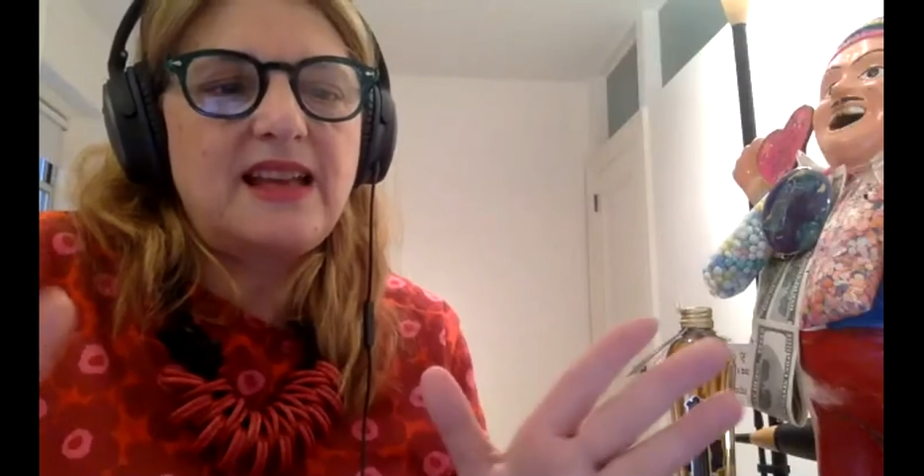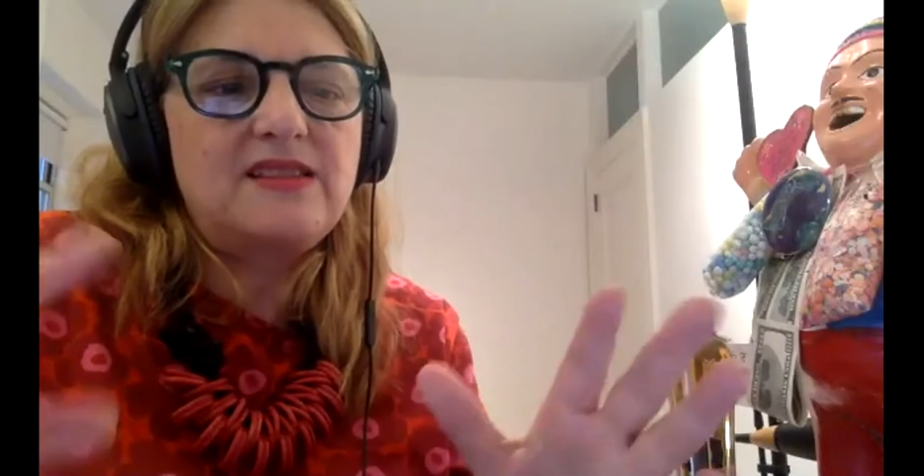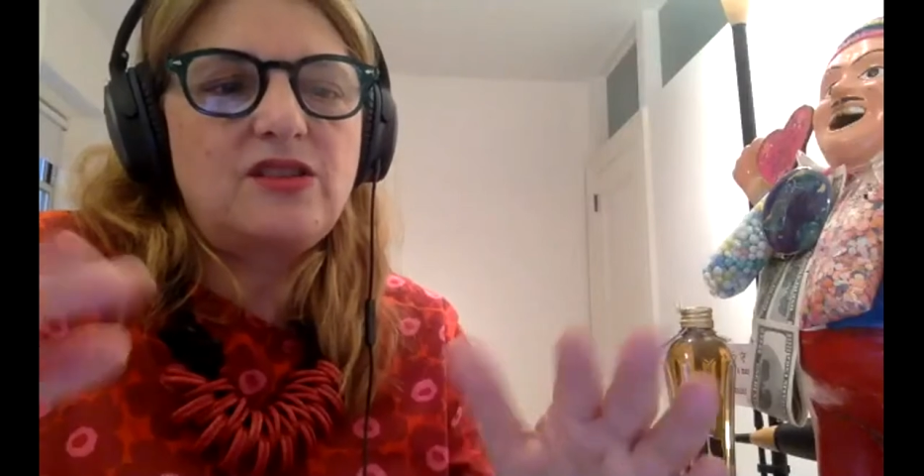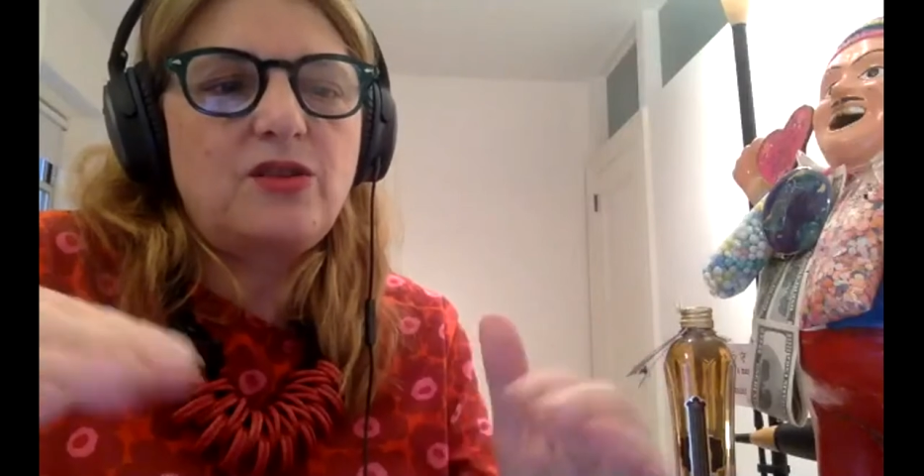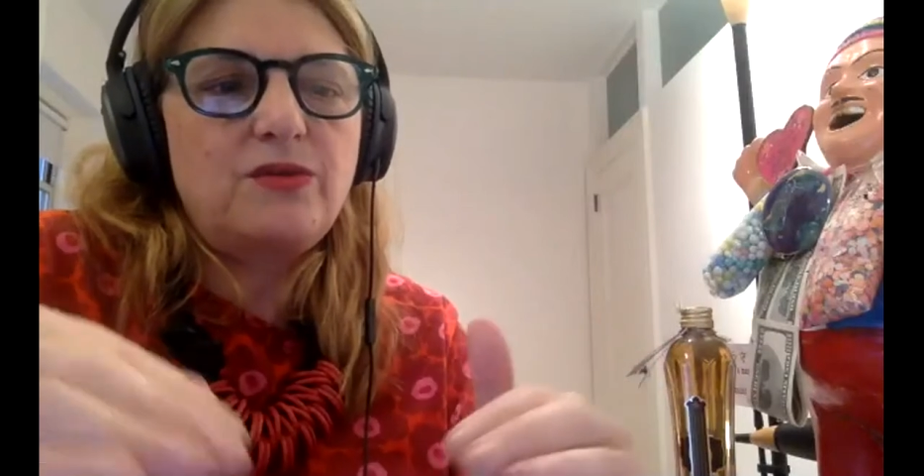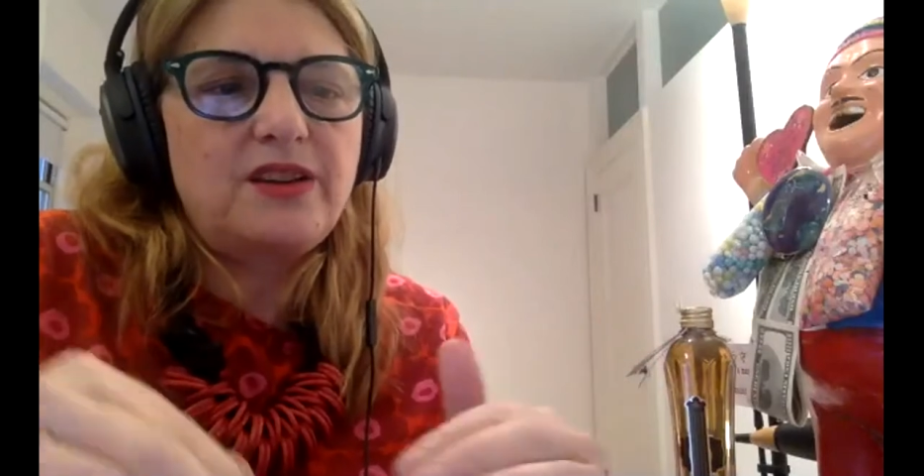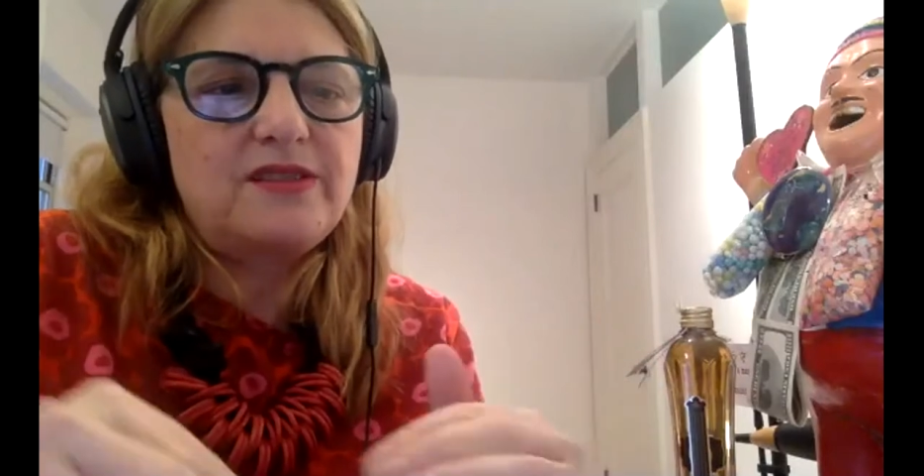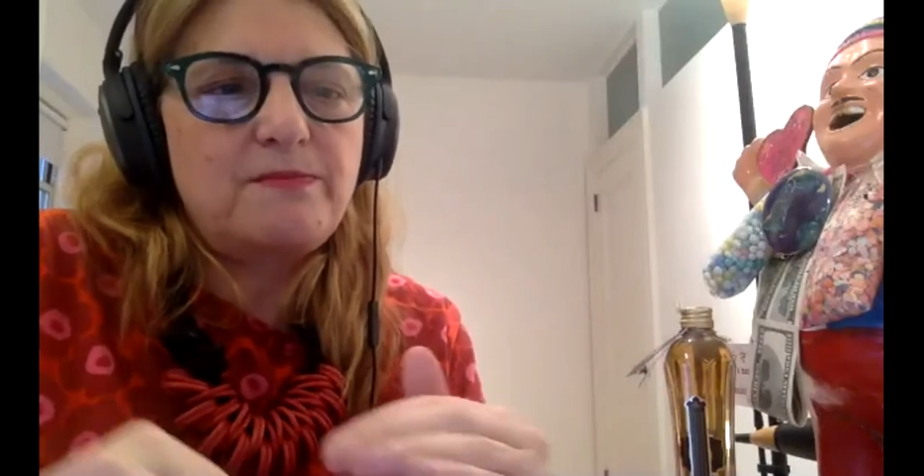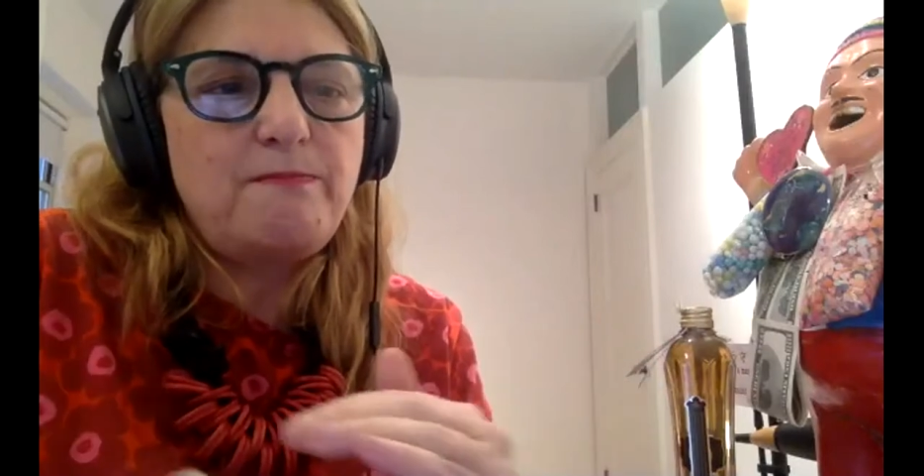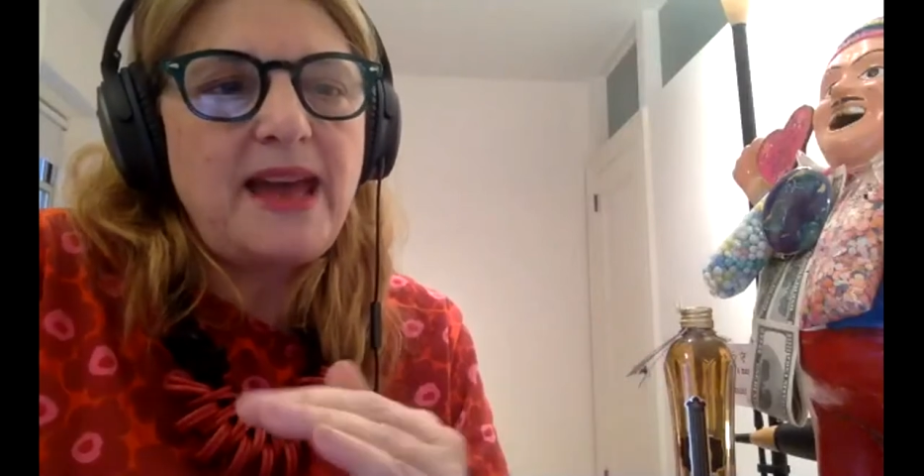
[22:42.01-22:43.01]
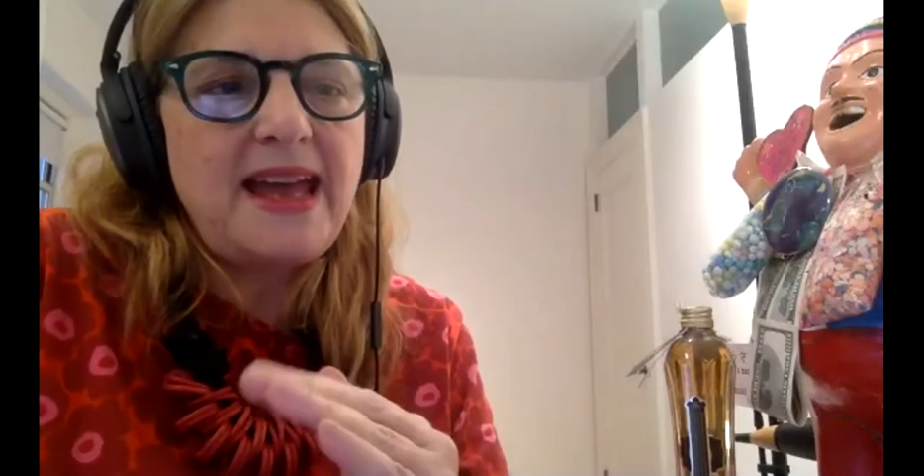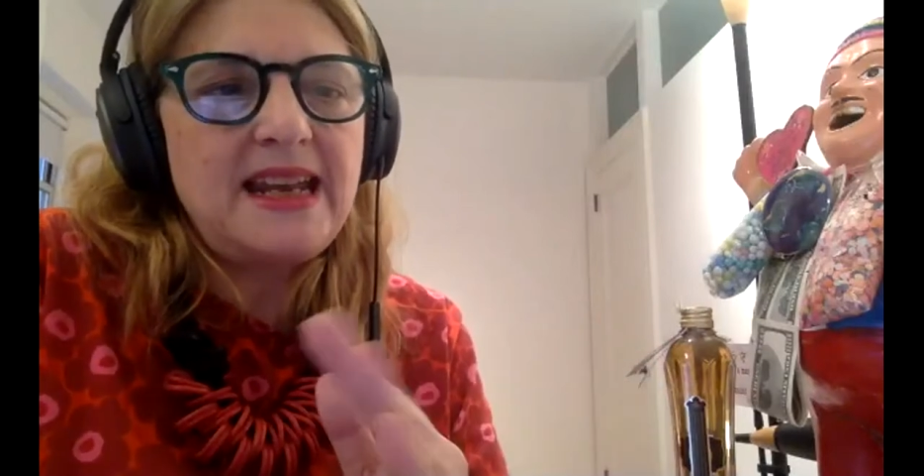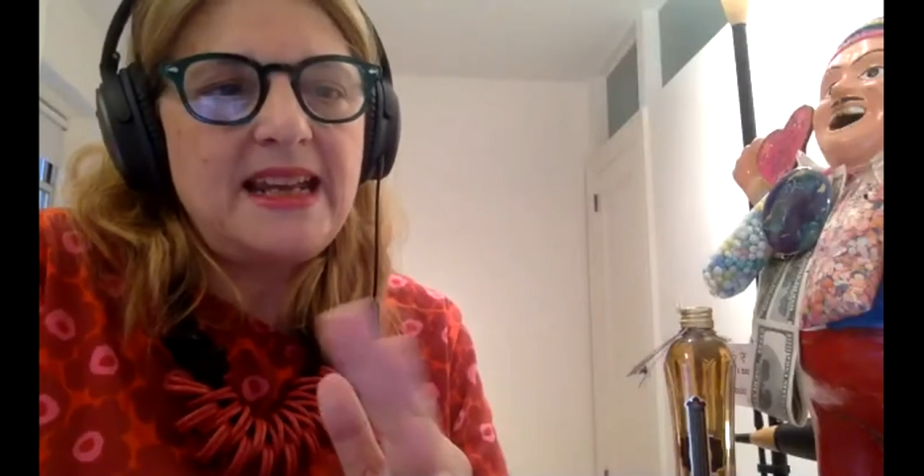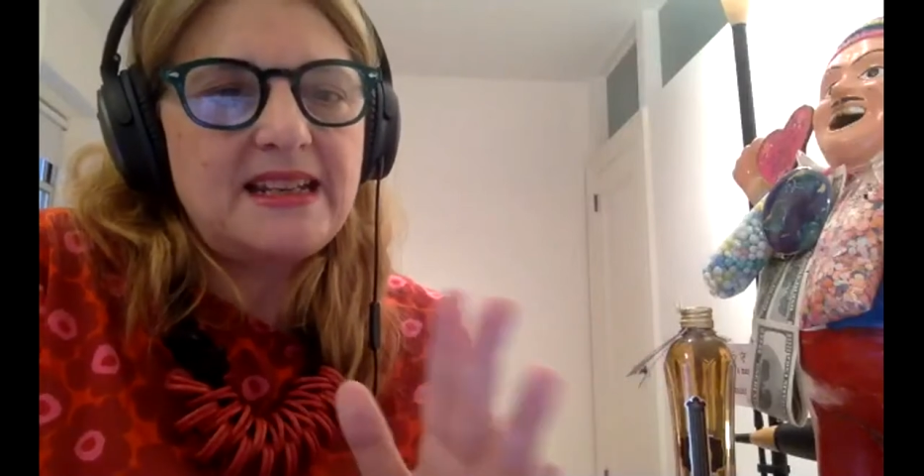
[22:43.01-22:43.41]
and so there's many